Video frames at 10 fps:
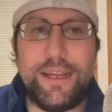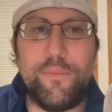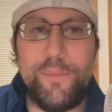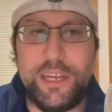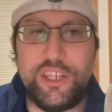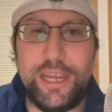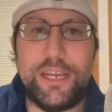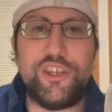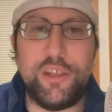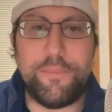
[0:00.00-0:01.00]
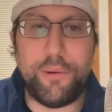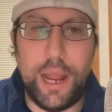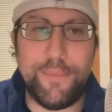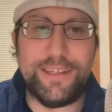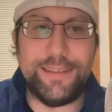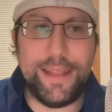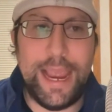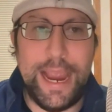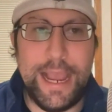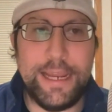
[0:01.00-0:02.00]
Michigan to the promised
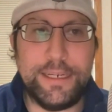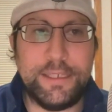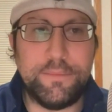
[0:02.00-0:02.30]
land.